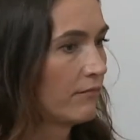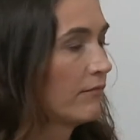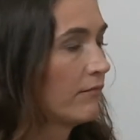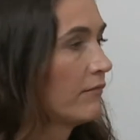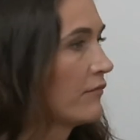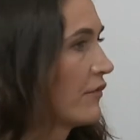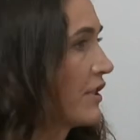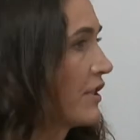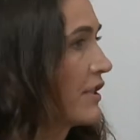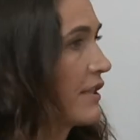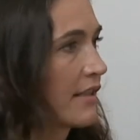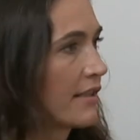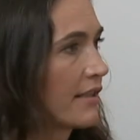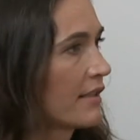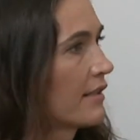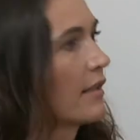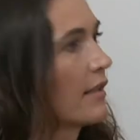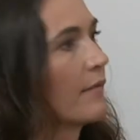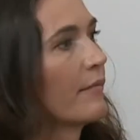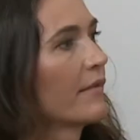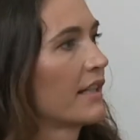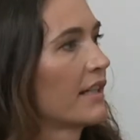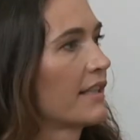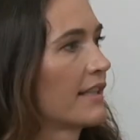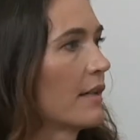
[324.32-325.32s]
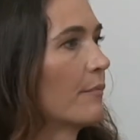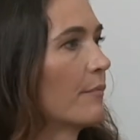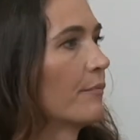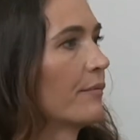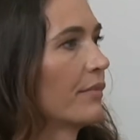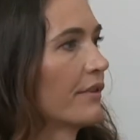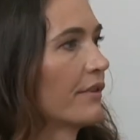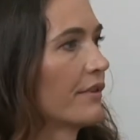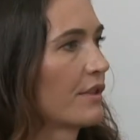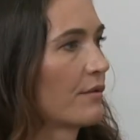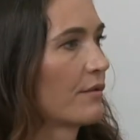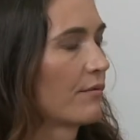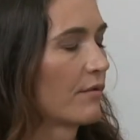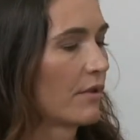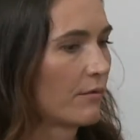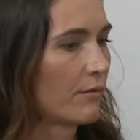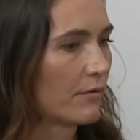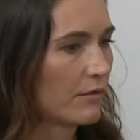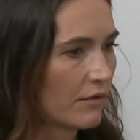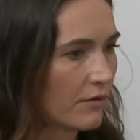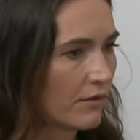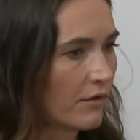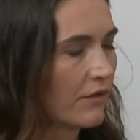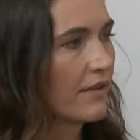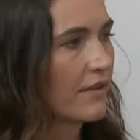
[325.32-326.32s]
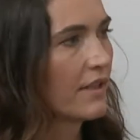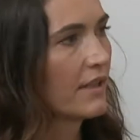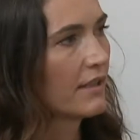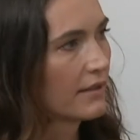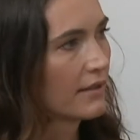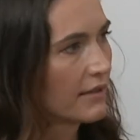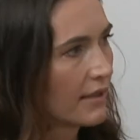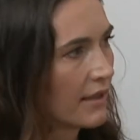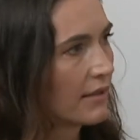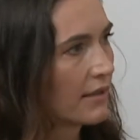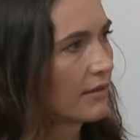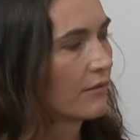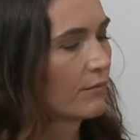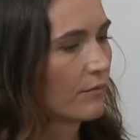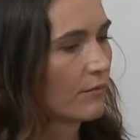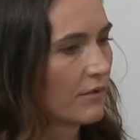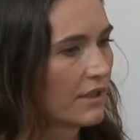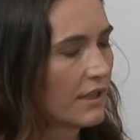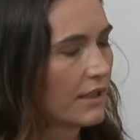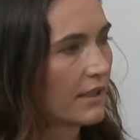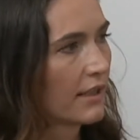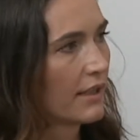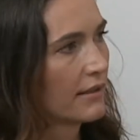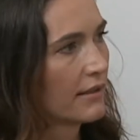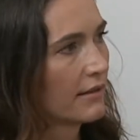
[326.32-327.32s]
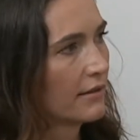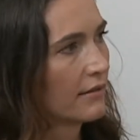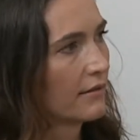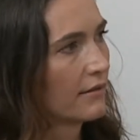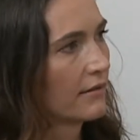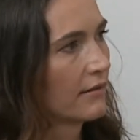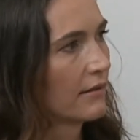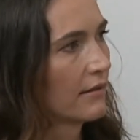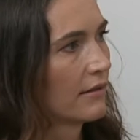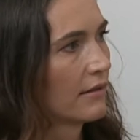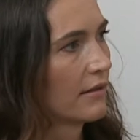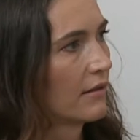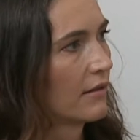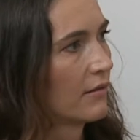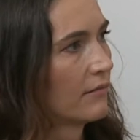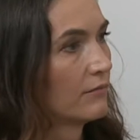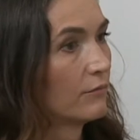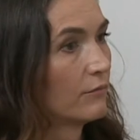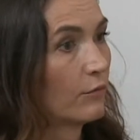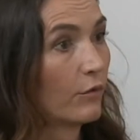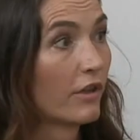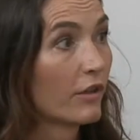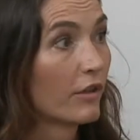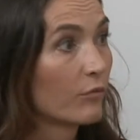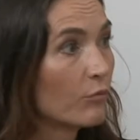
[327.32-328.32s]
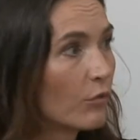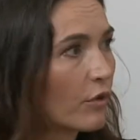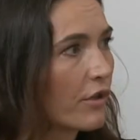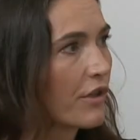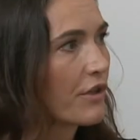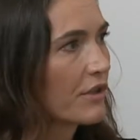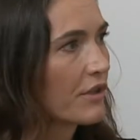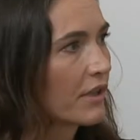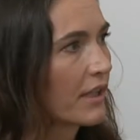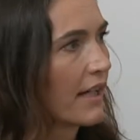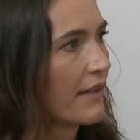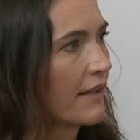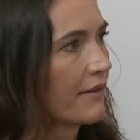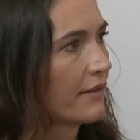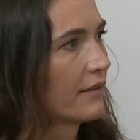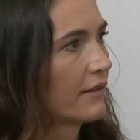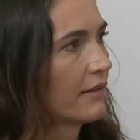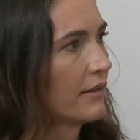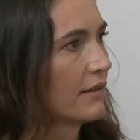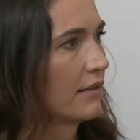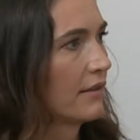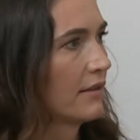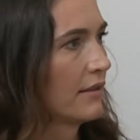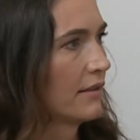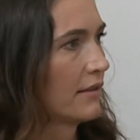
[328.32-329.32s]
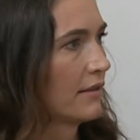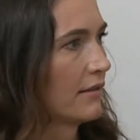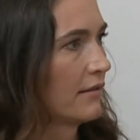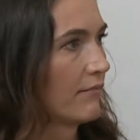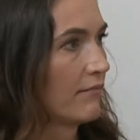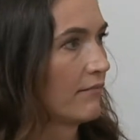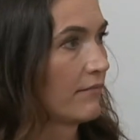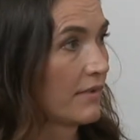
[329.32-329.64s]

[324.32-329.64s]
just some examples where you think that we can work more together,